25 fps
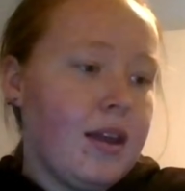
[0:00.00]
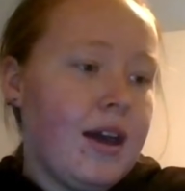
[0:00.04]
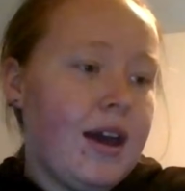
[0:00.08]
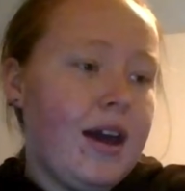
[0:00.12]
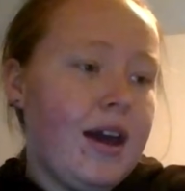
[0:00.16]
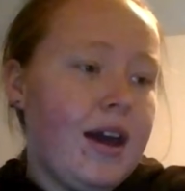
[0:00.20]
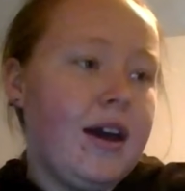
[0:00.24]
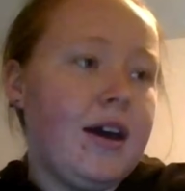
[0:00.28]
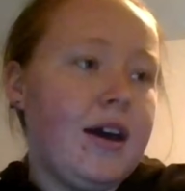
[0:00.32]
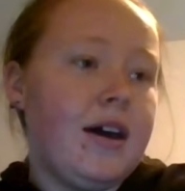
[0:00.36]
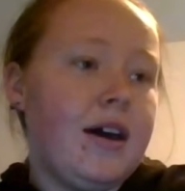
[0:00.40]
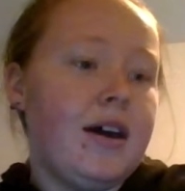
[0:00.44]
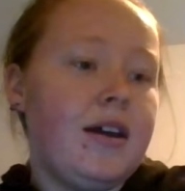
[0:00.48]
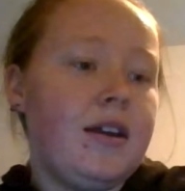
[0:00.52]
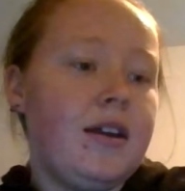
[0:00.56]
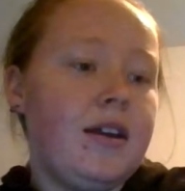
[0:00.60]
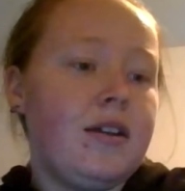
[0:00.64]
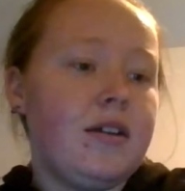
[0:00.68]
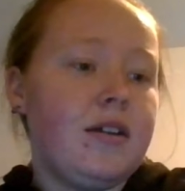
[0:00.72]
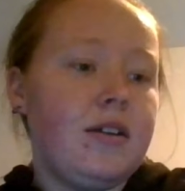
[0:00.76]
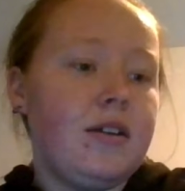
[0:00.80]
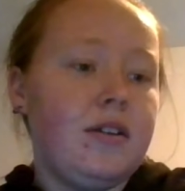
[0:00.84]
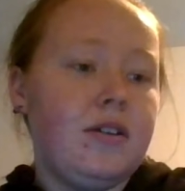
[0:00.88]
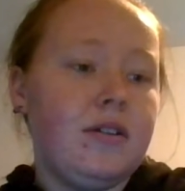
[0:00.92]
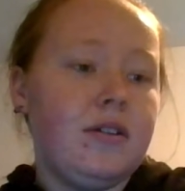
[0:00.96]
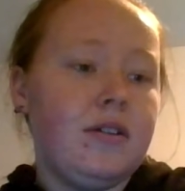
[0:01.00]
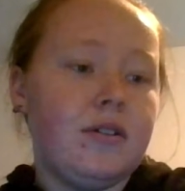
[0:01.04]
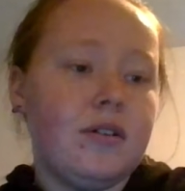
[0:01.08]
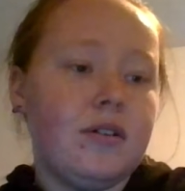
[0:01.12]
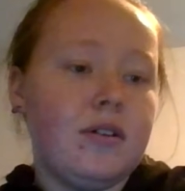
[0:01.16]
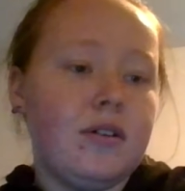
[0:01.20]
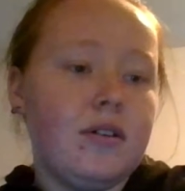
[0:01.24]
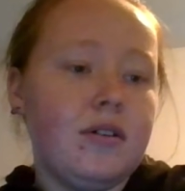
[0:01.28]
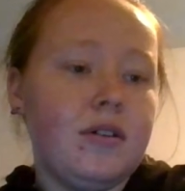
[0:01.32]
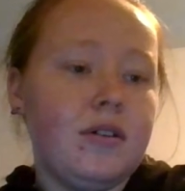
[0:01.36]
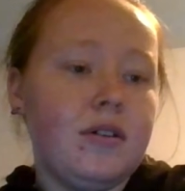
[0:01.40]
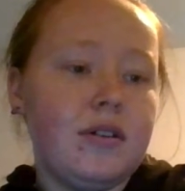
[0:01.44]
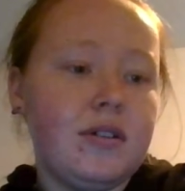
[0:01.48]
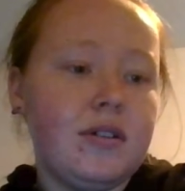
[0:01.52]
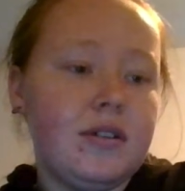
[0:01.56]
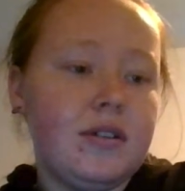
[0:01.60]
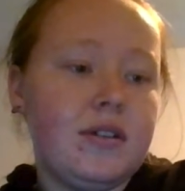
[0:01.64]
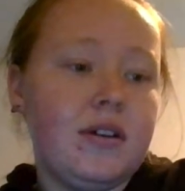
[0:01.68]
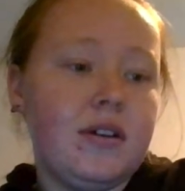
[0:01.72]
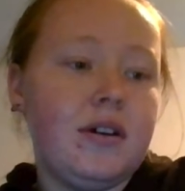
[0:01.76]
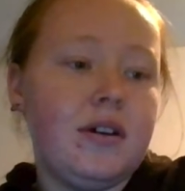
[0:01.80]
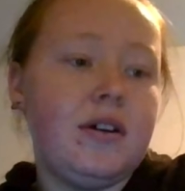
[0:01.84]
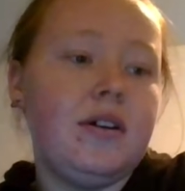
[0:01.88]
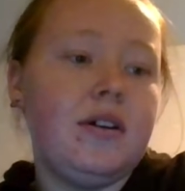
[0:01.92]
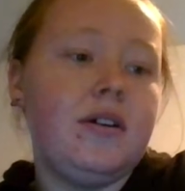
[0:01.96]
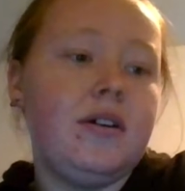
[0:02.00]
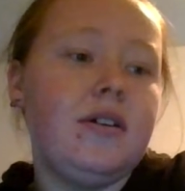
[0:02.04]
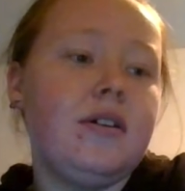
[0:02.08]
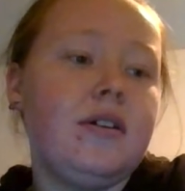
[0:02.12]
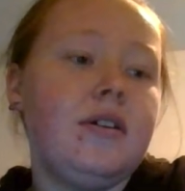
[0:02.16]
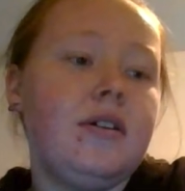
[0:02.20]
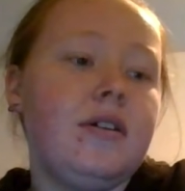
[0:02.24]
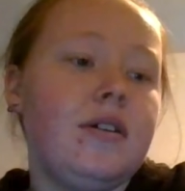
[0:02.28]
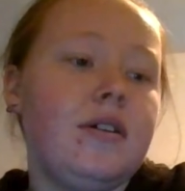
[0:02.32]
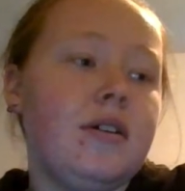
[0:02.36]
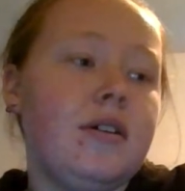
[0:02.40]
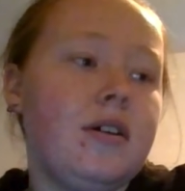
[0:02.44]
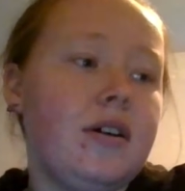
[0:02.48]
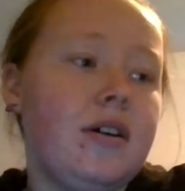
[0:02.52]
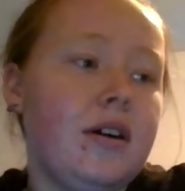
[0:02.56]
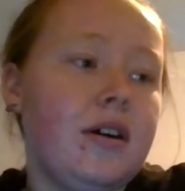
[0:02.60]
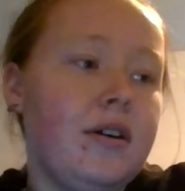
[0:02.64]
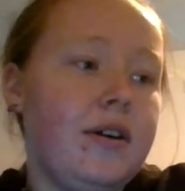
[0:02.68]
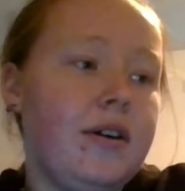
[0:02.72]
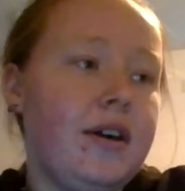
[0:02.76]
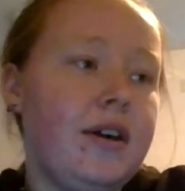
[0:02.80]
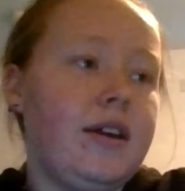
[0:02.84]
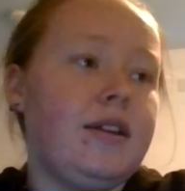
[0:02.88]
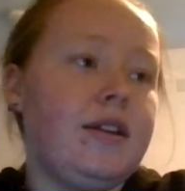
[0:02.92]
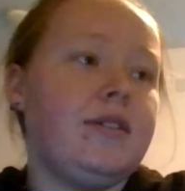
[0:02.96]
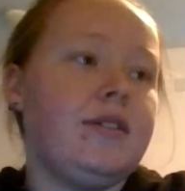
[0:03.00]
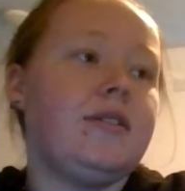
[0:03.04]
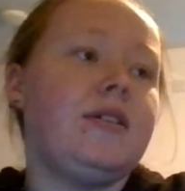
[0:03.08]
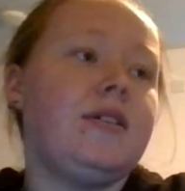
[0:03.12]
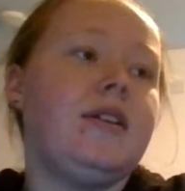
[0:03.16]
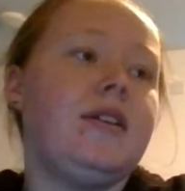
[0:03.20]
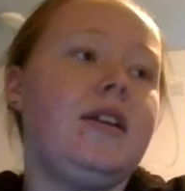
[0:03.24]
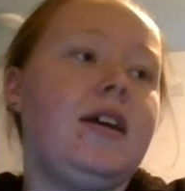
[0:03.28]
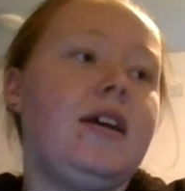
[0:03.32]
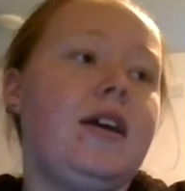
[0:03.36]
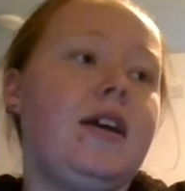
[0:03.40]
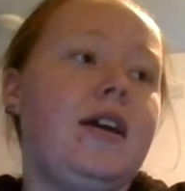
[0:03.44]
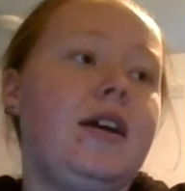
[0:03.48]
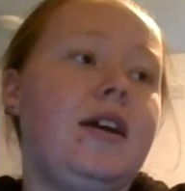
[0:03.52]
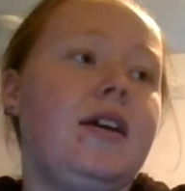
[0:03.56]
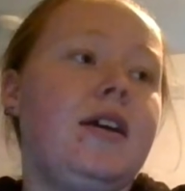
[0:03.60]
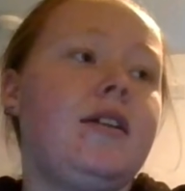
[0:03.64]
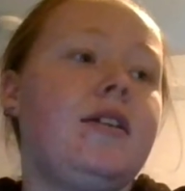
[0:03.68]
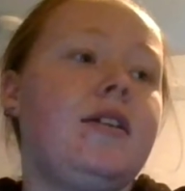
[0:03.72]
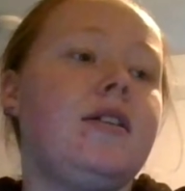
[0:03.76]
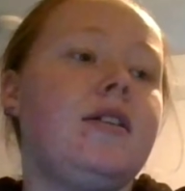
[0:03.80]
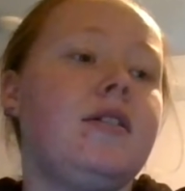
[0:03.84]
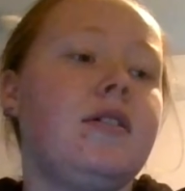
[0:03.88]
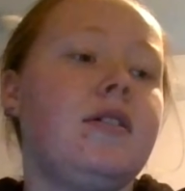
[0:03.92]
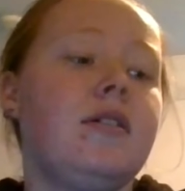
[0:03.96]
And you're also going to need